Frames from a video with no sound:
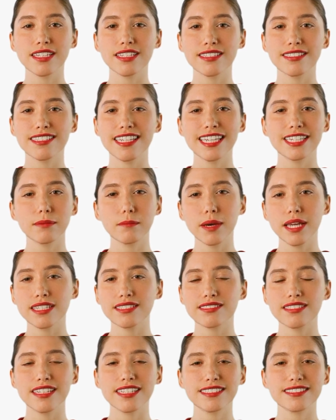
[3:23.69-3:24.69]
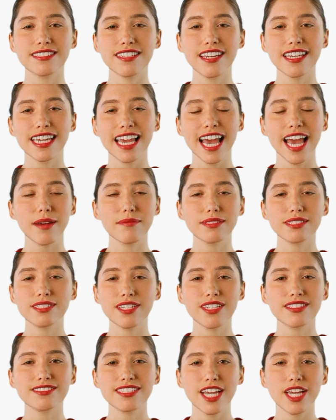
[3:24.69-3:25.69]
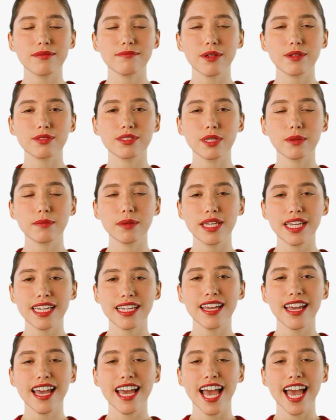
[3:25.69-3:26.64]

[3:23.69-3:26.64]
Databases like Amazon DynamoDB